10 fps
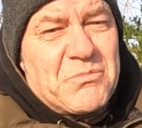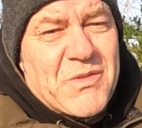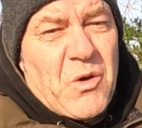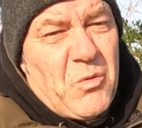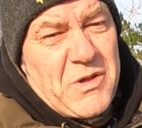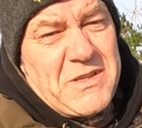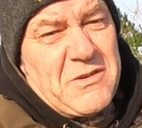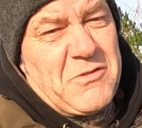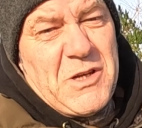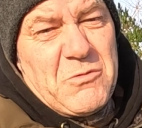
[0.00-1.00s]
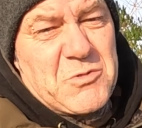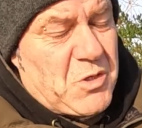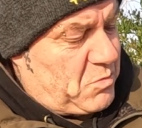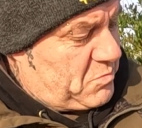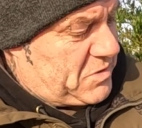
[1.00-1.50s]
all your different little
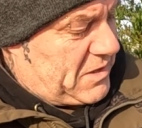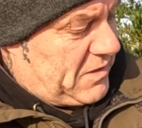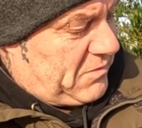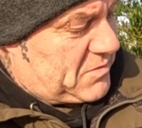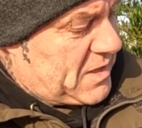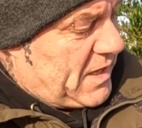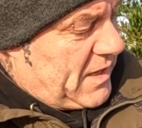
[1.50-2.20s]
tools you use,